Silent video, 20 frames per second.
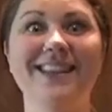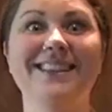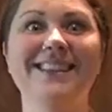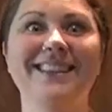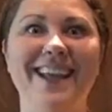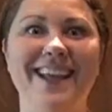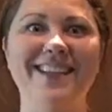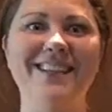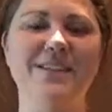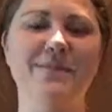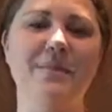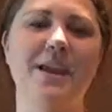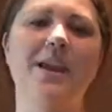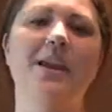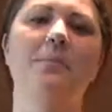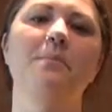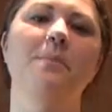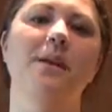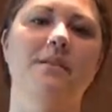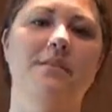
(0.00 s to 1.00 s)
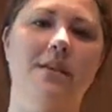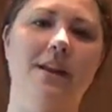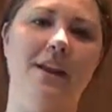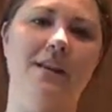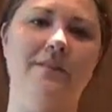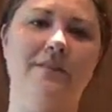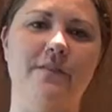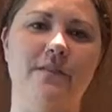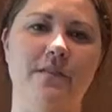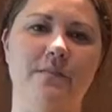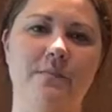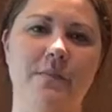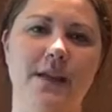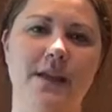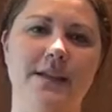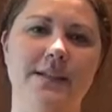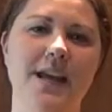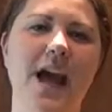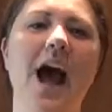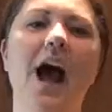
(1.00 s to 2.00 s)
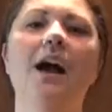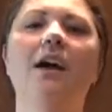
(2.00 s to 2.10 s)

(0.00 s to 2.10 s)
let's make a marinade for the meat.